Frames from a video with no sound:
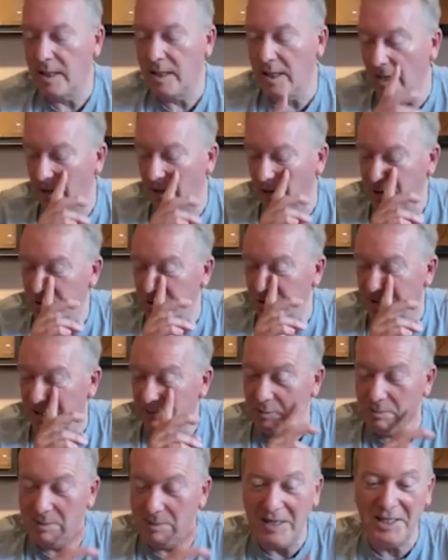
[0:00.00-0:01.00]
I couldn't give a
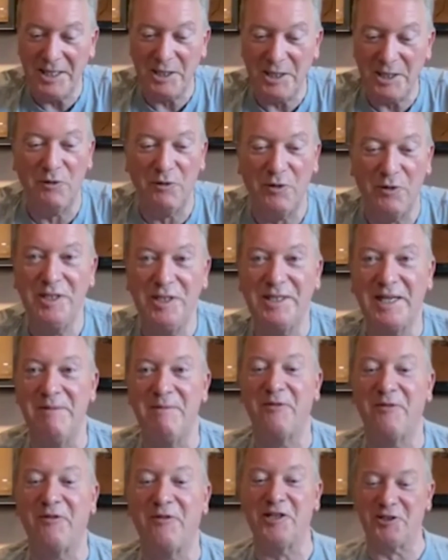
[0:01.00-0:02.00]
monkey's whether he's getting
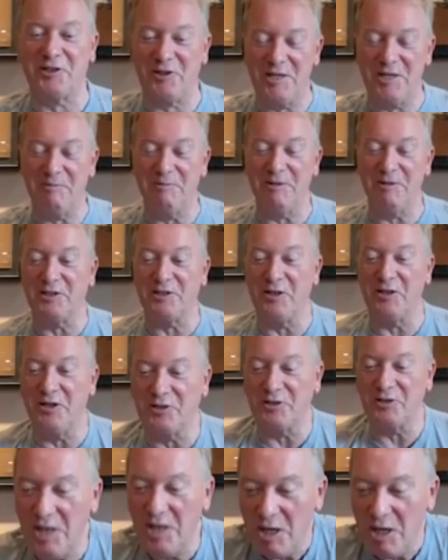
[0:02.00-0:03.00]
frustrated with Tyson.